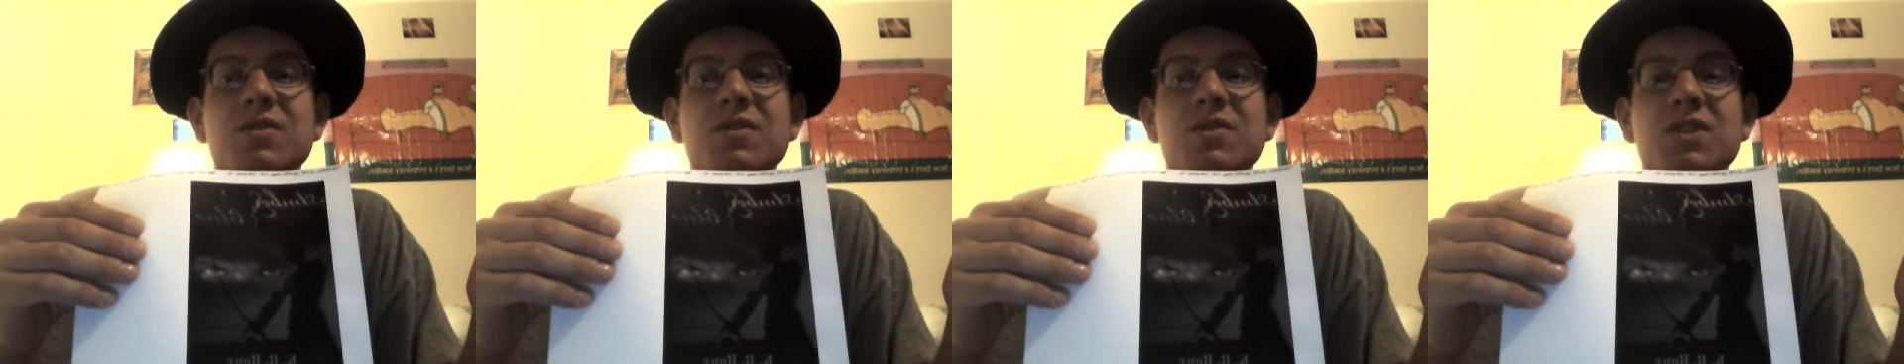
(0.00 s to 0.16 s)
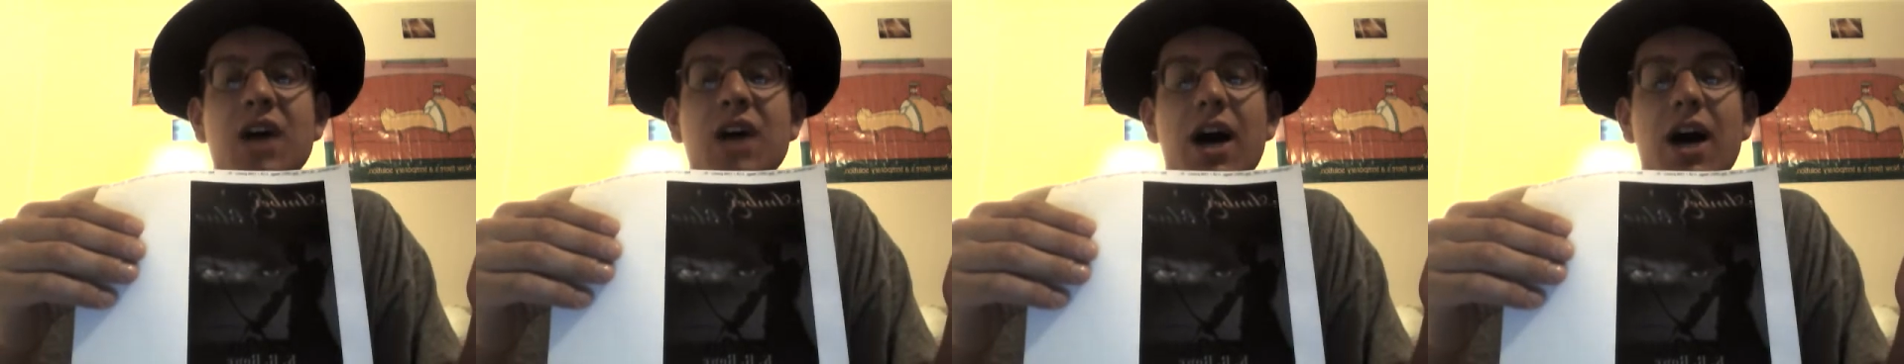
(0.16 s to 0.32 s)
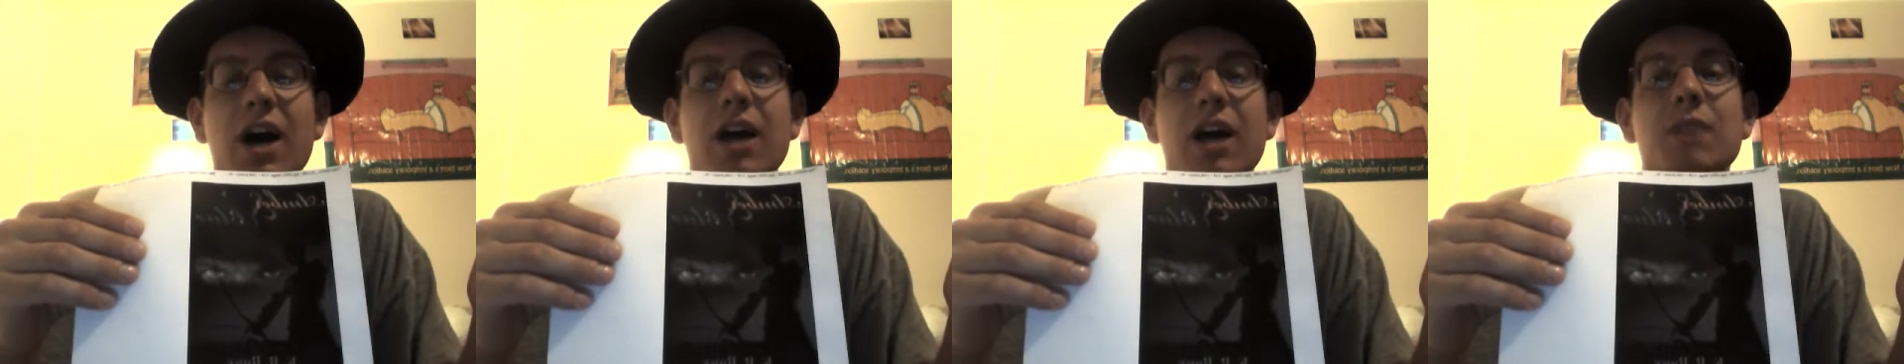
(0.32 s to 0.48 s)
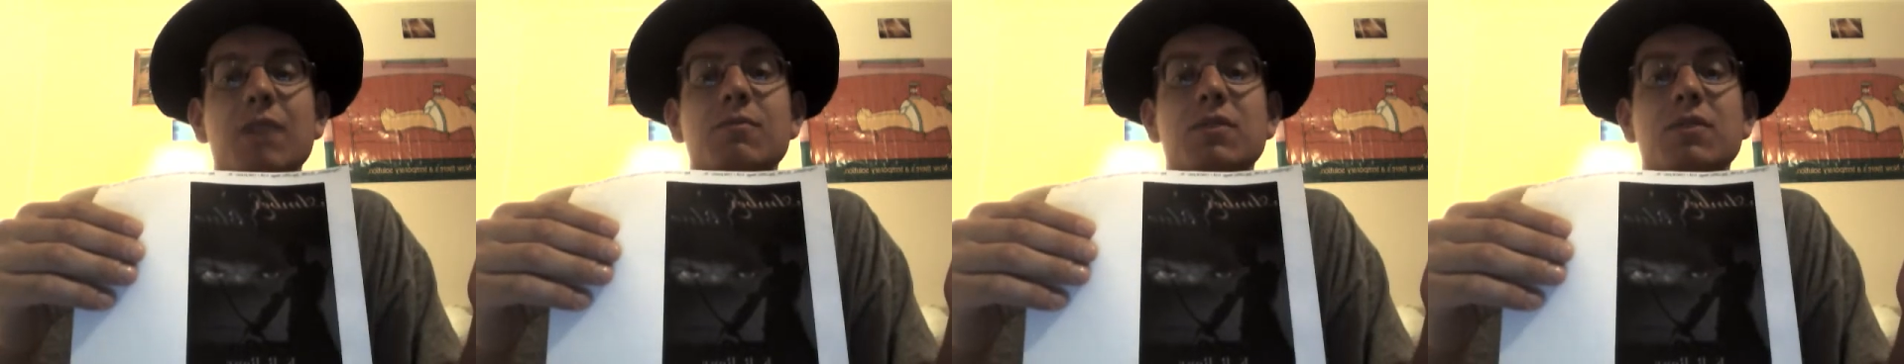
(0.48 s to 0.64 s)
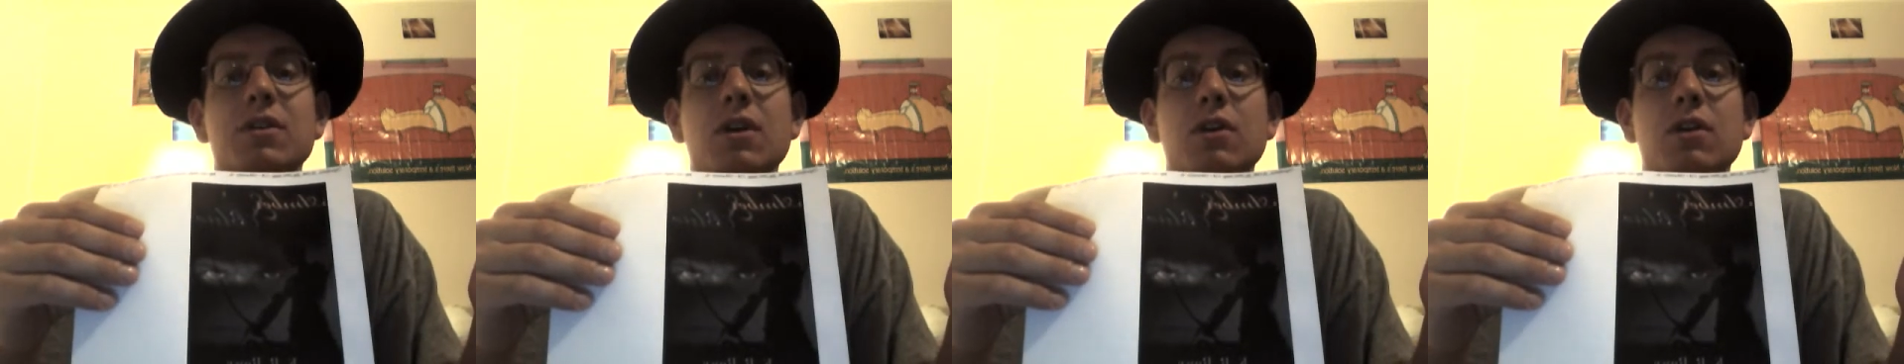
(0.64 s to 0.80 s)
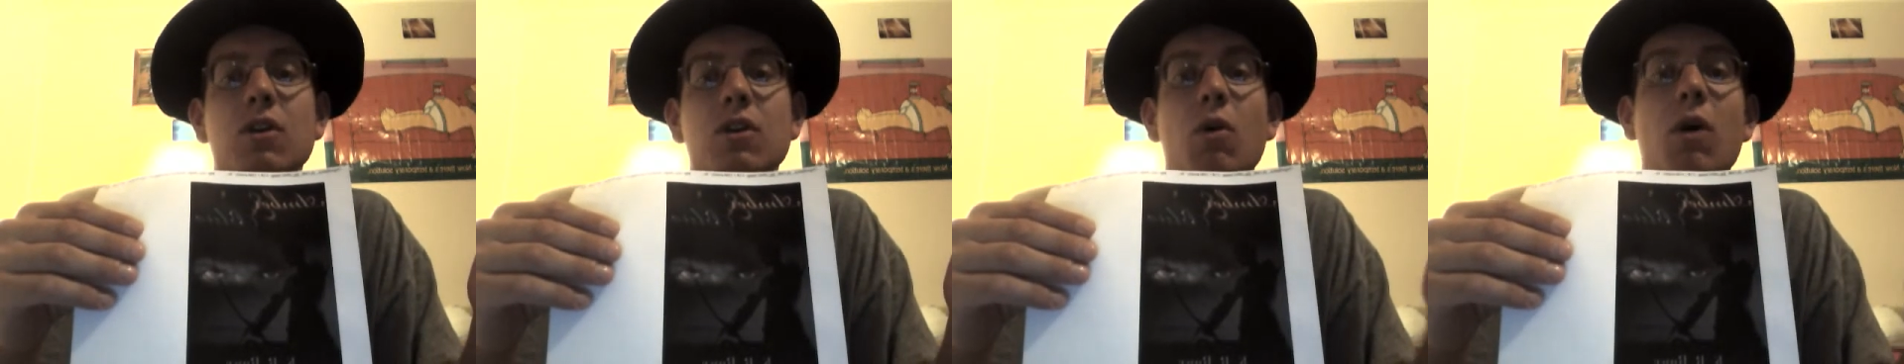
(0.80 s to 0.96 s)
time,
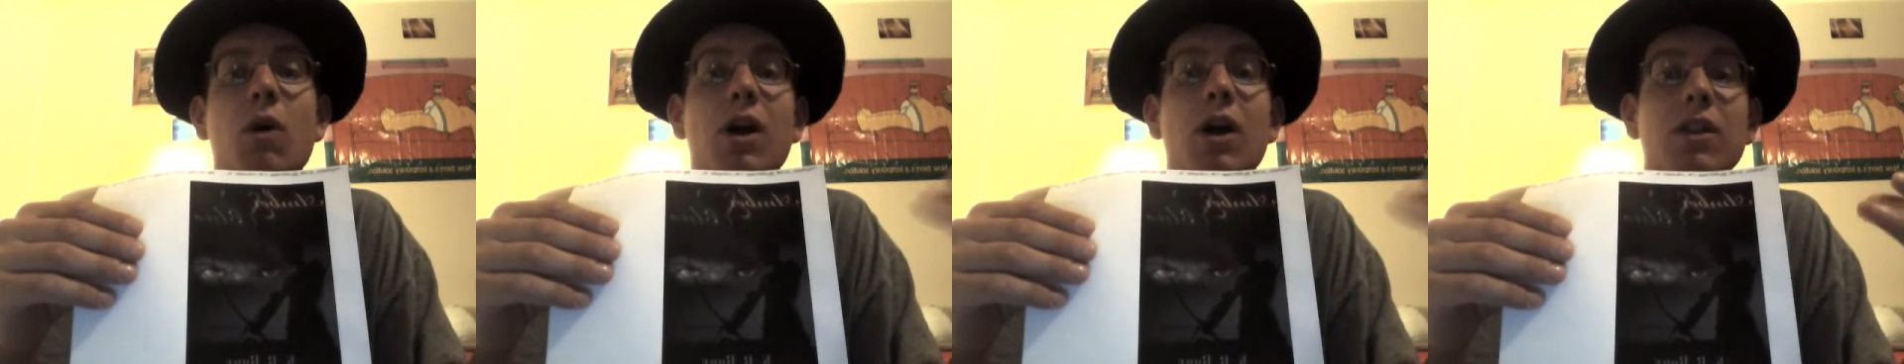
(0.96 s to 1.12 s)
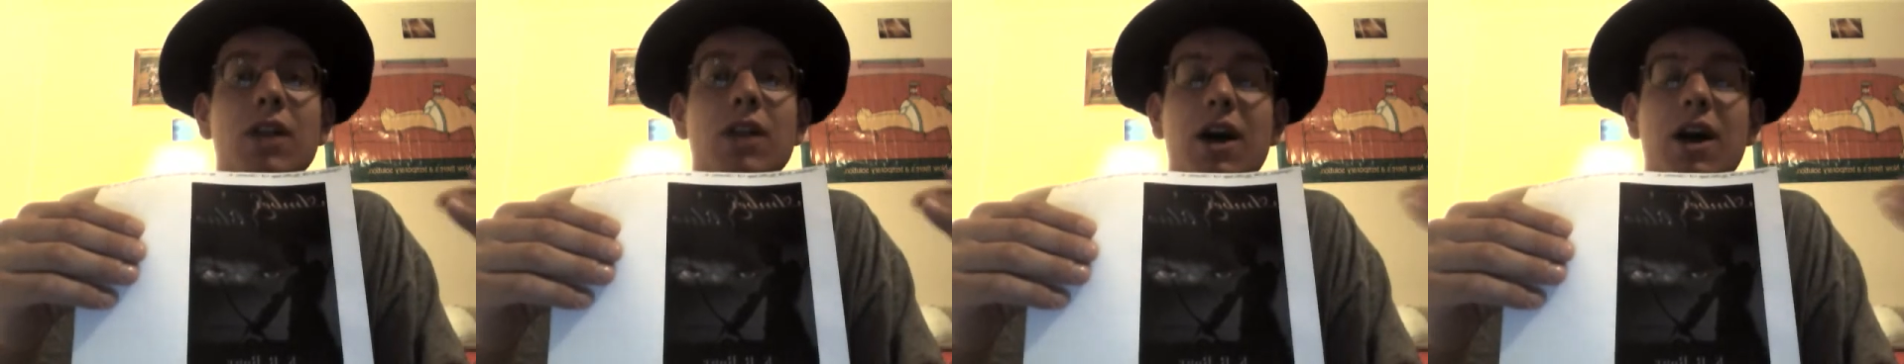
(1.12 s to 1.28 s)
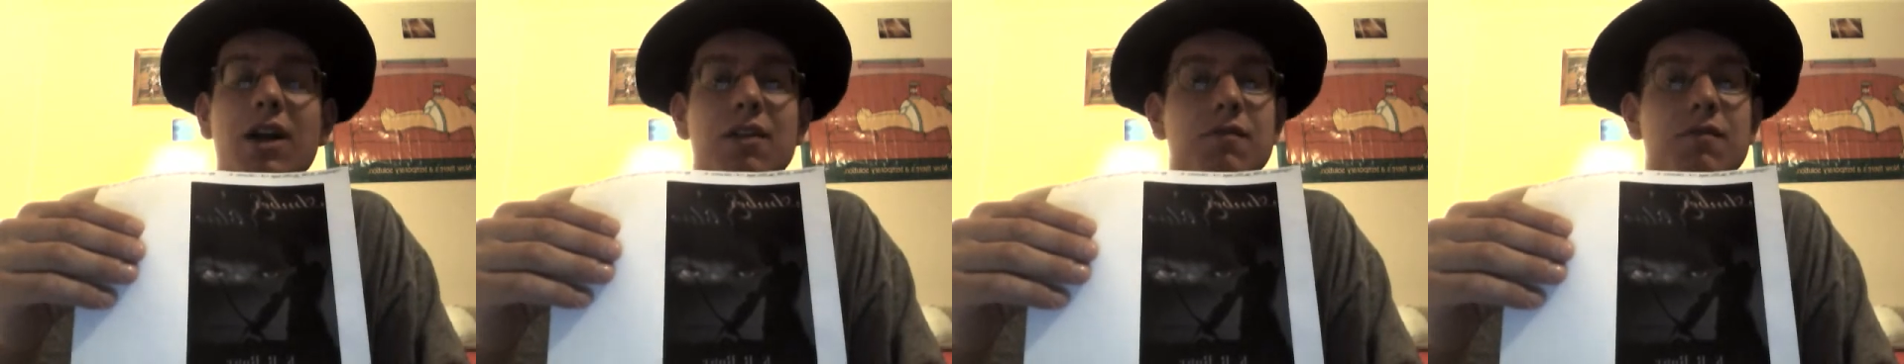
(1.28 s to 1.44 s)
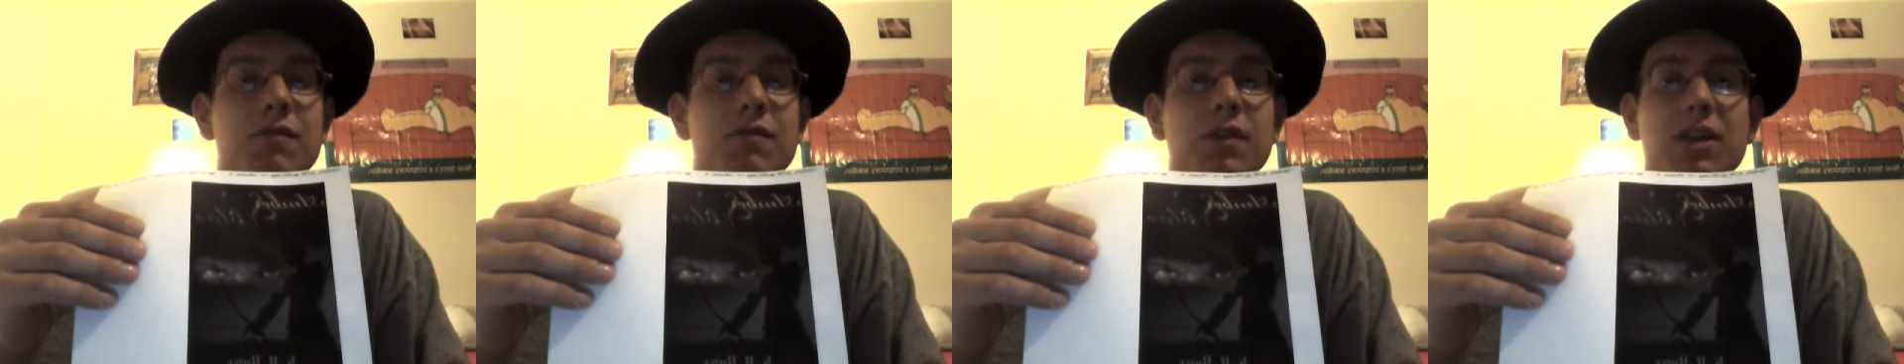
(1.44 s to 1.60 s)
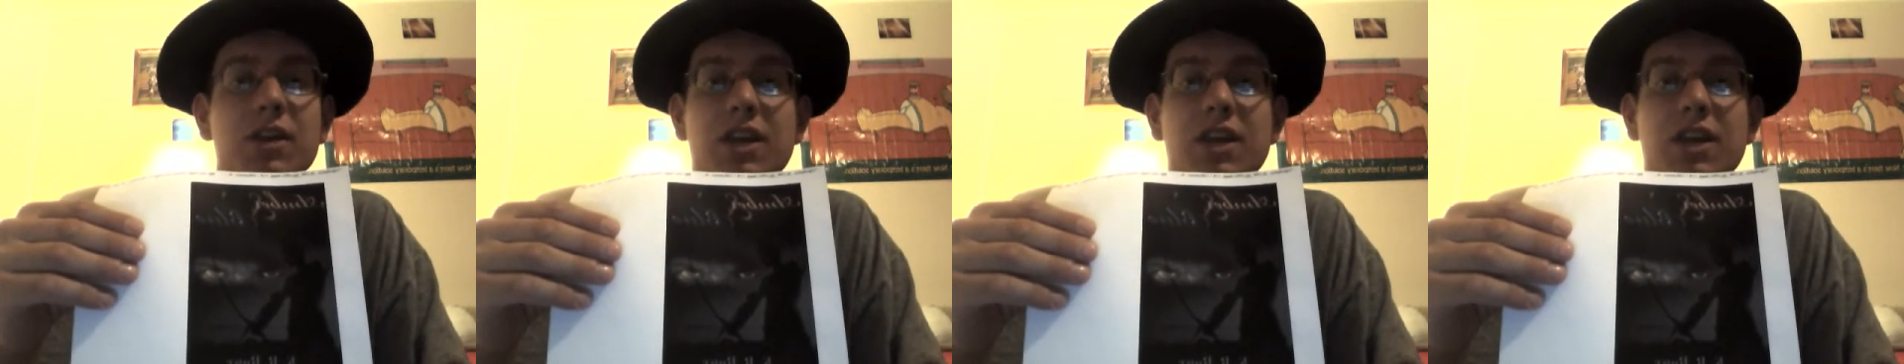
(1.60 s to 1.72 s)
you know, a lot of uh,